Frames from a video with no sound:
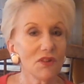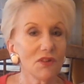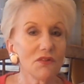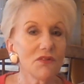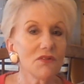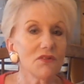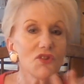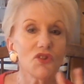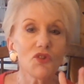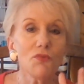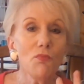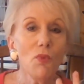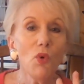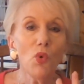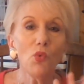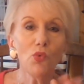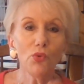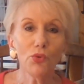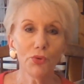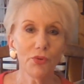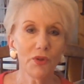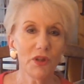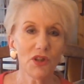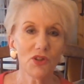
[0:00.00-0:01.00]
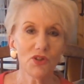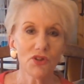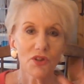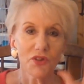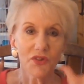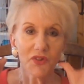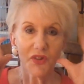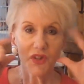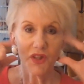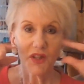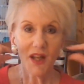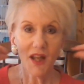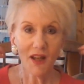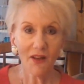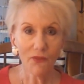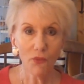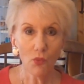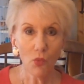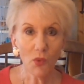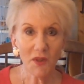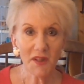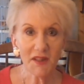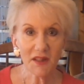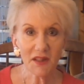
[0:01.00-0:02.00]
small creatures that have
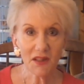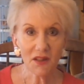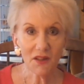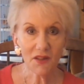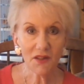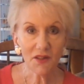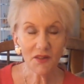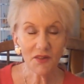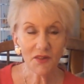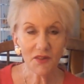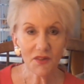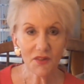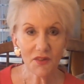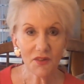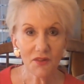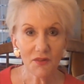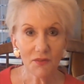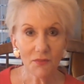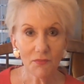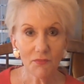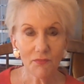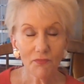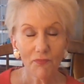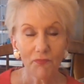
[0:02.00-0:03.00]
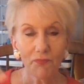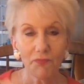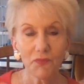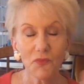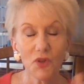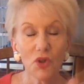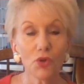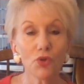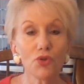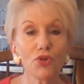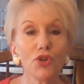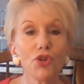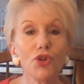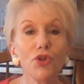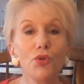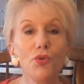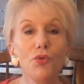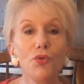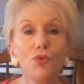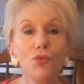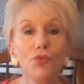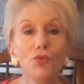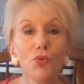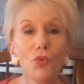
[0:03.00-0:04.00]
whiskers, your
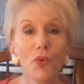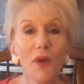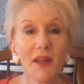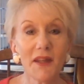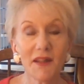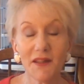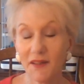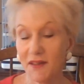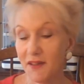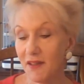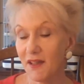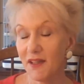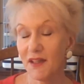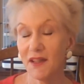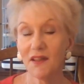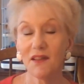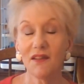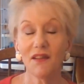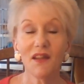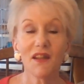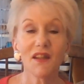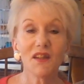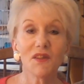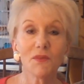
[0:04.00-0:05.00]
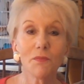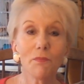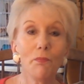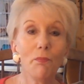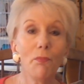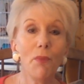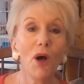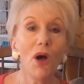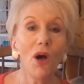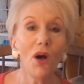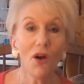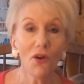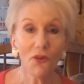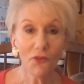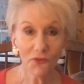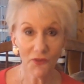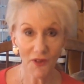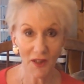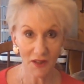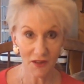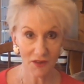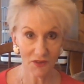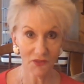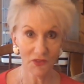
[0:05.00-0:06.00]
220 is
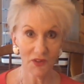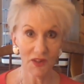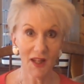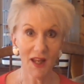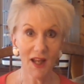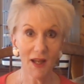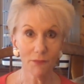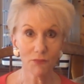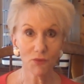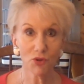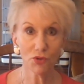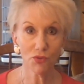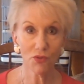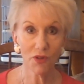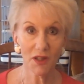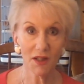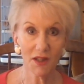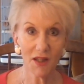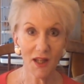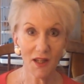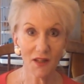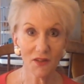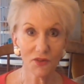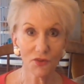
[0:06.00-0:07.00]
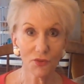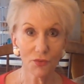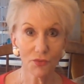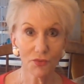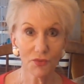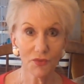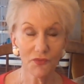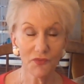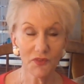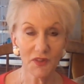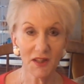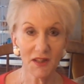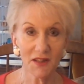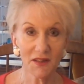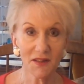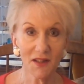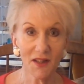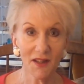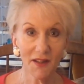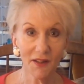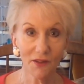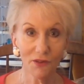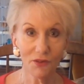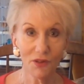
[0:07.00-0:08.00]
perfect for capturing that sort of
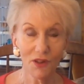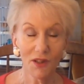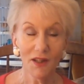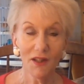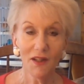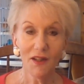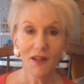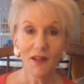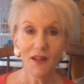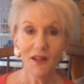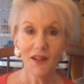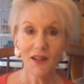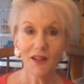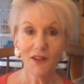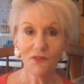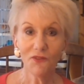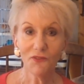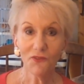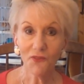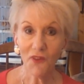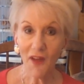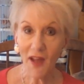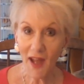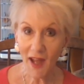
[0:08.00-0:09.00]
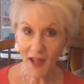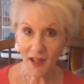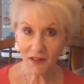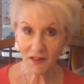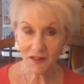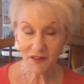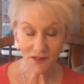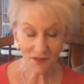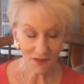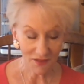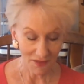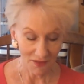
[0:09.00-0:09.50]
detail. In fact,